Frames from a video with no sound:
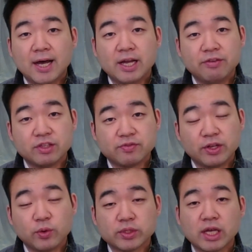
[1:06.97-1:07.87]
If this video
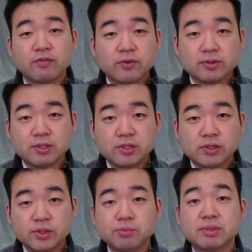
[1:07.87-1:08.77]
was helpful to
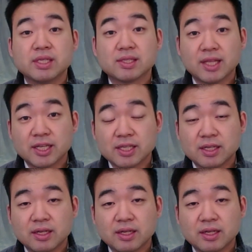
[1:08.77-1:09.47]
you, please like it.